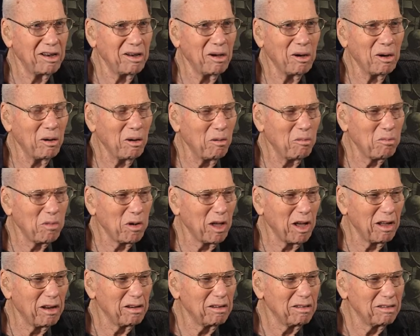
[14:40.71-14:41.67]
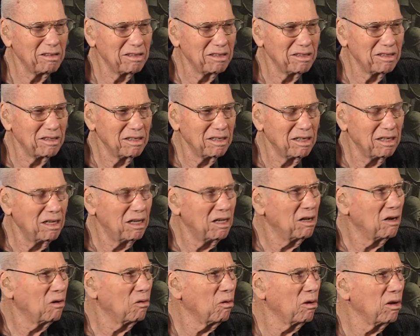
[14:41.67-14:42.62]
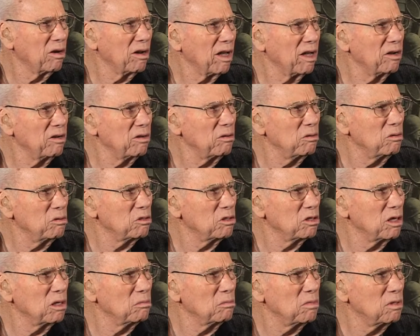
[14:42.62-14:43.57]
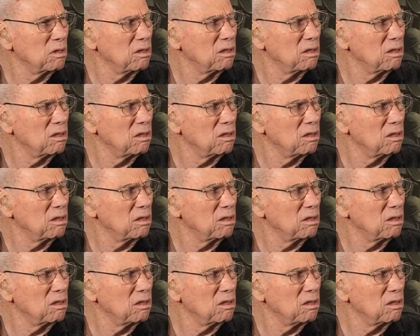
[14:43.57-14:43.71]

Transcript: no, no. What did I do, Jim?